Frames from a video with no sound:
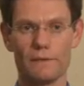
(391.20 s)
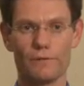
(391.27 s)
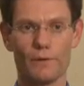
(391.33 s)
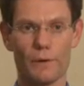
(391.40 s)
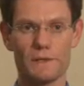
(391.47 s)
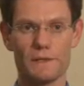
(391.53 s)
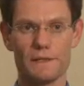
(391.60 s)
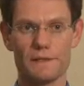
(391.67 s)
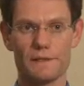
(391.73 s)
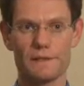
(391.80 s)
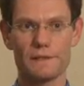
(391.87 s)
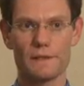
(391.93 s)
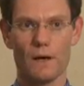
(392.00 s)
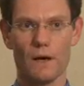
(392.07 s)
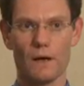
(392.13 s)

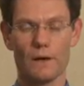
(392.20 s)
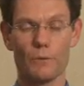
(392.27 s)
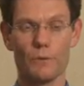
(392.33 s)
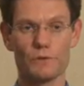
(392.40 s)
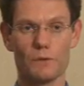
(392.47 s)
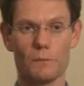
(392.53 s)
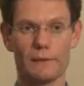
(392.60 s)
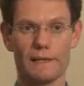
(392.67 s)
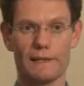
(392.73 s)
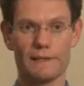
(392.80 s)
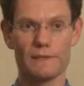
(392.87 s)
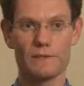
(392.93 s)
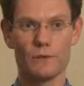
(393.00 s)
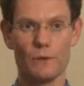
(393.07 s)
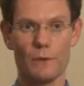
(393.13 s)
authorities are also
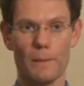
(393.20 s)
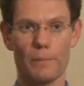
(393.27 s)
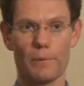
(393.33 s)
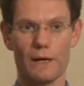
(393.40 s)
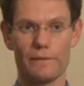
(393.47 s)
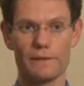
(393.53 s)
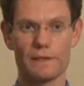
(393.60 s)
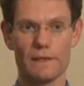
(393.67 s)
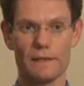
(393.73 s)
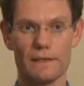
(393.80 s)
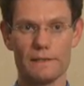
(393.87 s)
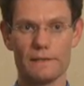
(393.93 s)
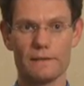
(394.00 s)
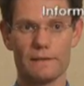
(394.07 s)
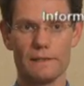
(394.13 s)
planning to
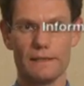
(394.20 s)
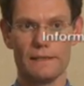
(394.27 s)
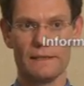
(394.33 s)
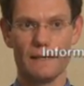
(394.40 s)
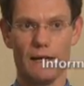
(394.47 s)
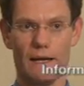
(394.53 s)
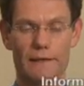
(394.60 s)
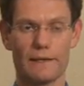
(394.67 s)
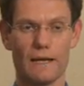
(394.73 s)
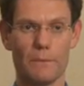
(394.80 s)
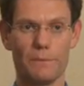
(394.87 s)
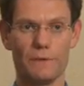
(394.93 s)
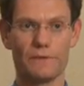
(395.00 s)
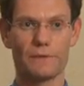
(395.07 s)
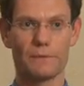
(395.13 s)
privatize the
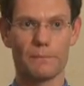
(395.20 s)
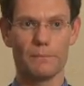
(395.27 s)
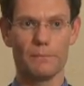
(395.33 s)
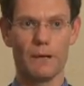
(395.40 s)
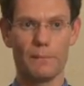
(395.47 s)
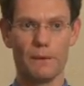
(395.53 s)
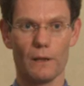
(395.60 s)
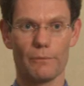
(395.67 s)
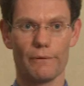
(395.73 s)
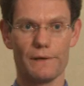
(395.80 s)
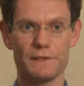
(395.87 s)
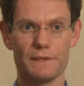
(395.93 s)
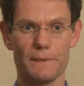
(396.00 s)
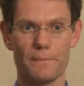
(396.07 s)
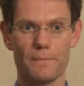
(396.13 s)
incumbent mobile
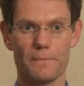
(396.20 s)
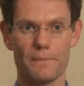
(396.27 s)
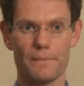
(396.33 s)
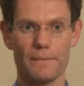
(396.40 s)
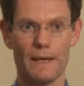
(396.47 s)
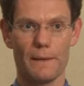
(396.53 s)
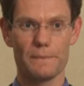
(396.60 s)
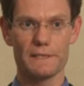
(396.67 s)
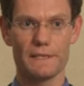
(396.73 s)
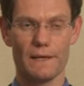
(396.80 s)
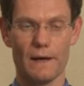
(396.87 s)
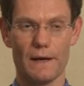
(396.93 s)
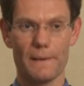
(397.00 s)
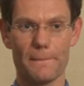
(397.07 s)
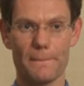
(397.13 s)
operator,
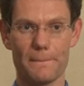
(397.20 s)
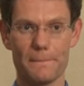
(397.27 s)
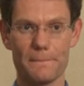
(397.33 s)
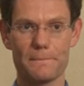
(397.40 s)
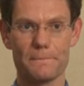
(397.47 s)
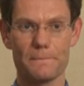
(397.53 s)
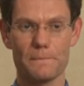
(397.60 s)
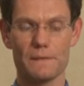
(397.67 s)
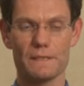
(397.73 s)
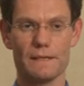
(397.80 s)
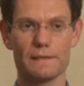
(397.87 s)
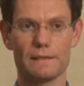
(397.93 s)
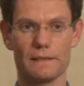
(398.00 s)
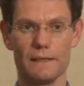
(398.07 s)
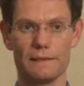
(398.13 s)
MCI. So
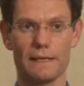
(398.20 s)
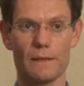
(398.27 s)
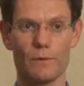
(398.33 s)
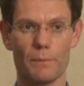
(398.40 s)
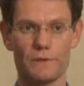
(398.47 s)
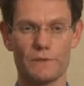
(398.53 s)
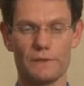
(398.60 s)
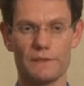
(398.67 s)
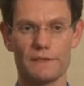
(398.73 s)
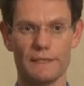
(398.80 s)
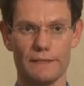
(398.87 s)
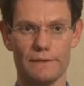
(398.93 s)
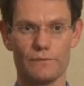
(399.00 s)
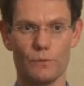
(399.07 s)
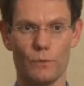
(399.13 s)
that's another
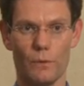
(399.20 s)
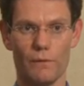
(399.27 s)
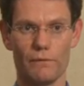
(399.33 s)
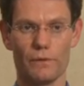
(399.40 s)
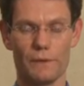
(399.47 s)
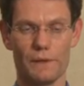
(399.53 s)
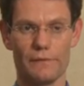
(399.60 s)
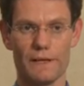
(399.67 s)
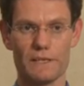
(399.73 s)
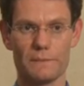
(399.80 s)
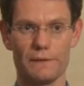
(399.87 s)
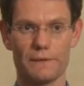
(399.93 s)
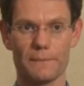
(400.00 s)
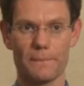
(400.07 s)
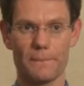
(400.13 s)
opportunity for foreign
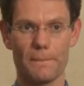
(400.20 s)
investment.